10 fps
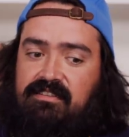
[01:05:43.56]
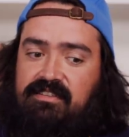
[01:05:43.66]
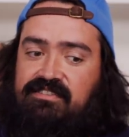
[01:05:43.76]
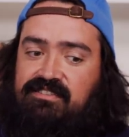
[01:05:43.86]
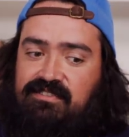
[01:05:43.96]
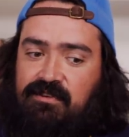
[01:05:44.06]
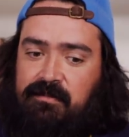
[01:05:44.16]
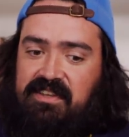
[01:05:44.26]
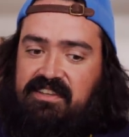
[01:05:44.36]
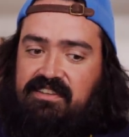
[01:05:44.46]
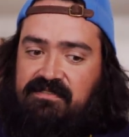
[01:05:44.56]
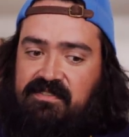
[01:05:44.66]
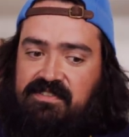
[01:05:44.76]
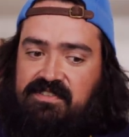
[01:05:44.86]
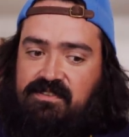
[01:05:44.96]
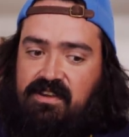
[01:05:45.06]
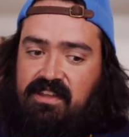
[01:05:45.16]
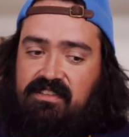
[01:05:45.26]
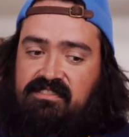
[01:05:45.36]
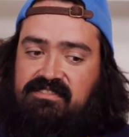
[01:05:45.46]
there's so many different
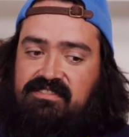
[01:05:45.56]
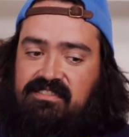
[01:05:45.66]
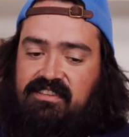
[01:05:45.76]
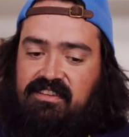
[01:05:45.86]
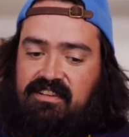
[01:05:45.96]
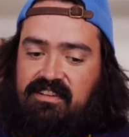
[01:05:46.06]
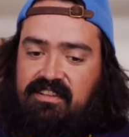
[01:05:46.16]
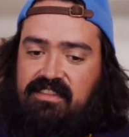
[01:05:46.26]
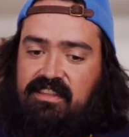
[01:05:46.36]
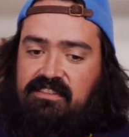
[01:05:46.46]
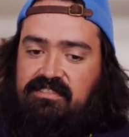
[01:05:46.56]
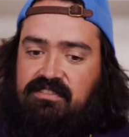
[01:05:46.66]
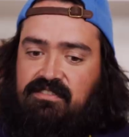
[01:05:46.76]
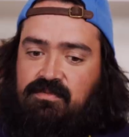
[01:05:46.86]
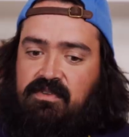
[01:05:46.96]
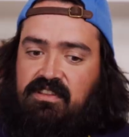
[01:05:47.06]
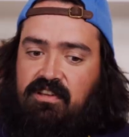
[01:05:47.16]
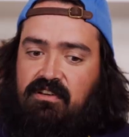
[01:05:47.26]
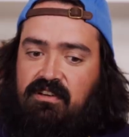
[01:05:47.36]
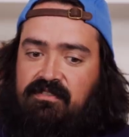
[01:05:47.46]
strains that it's it's really
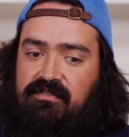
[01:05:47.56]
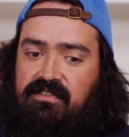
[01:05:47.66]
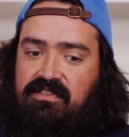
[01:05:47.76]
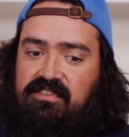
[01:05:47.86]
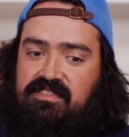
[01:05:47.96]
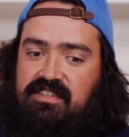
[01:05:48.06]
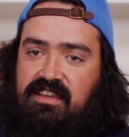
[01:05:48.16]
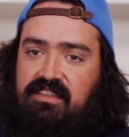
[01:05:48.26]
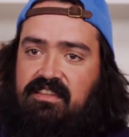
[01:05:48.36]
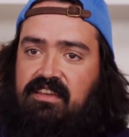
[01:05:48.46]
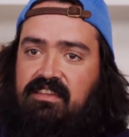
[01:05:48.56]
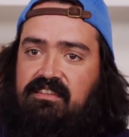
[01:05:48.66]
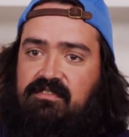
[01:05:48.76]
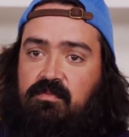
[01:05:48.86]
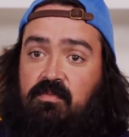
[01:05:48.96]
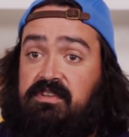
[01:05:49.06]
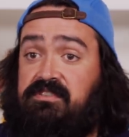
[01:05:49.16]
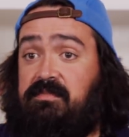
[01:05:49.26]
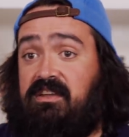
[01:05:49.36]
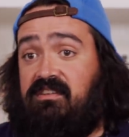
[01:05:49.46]
hard for you to say that
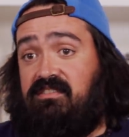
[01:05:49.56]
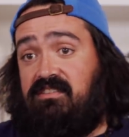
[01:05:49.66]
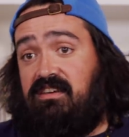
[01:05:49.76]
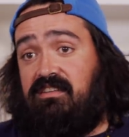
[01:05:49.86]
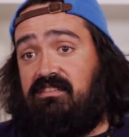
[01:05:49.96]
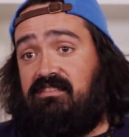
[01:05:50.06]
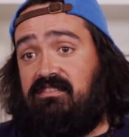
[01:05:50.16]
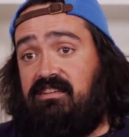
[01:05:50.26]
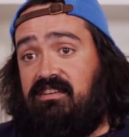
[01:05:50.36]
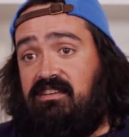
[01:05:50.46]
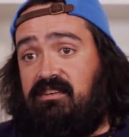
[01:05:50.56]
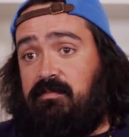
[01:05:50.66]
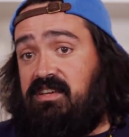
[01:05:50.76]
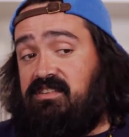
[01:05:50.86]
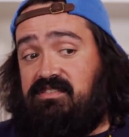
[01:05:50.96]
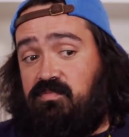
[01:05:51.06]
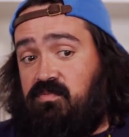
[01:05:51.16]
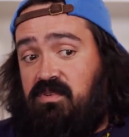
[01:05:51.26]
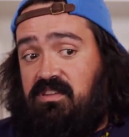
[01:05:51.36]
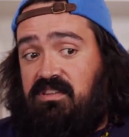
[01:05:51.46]
one's better than the other because
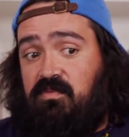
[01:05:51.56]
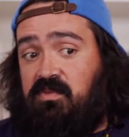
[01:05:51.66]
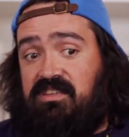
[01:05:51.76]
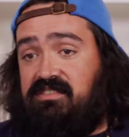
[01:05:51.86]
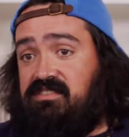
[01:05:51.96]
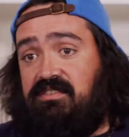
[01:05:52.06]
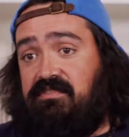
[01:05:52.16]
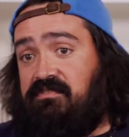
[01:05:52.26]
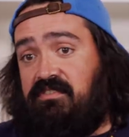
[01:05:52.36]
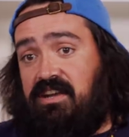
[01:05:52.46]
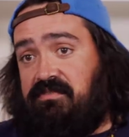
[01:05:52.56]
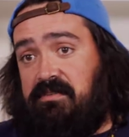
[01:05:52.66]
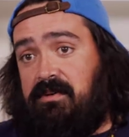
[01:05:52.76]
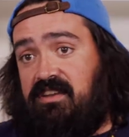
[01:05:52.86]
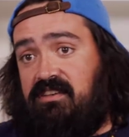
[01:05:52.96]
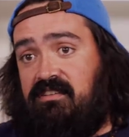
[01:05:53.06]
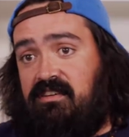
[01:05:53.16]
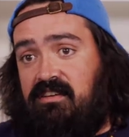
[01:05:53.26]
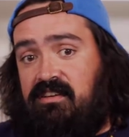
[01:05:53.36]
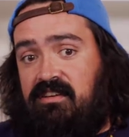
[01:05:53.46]
really weed is different for everybody.
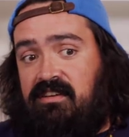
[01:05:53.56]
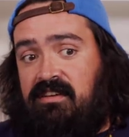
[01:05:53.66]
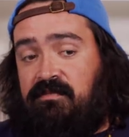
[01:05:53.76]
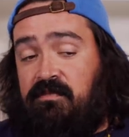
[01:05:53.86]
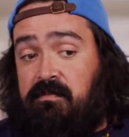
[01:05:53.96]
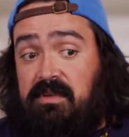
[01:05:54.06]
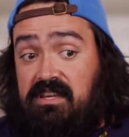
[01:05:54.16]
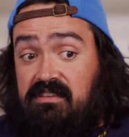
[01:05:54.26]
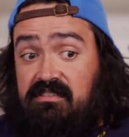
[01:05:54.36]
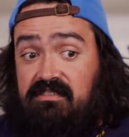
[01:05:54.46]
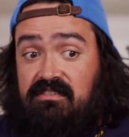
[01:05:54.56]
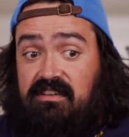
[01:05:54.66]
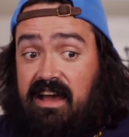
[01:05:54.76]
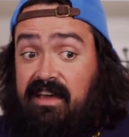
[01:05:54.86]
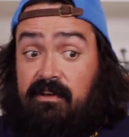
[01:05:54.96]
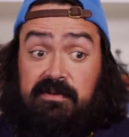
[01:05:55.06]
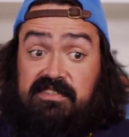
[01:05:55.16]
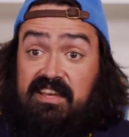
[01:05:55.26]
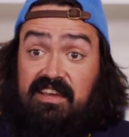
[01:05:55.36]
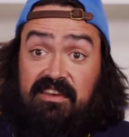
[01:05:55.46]
And for me, I
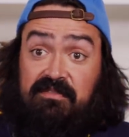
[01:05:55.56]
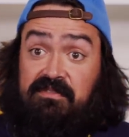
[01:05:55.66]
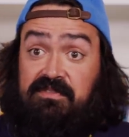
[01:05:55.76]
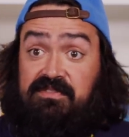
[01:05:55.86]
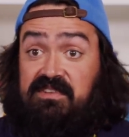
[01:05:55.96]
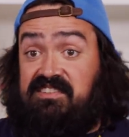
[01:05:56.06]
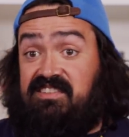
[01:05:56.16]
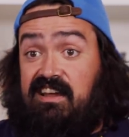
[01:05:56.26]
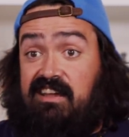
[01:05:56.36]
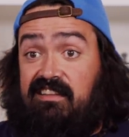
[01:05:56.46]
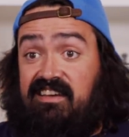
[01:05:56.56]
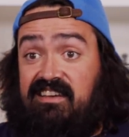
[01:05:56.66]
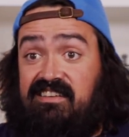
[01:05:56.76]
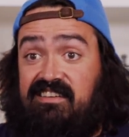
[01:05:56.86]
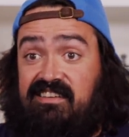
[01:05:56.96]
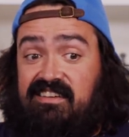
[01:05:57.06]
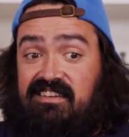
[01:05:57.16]
always have the strains that I like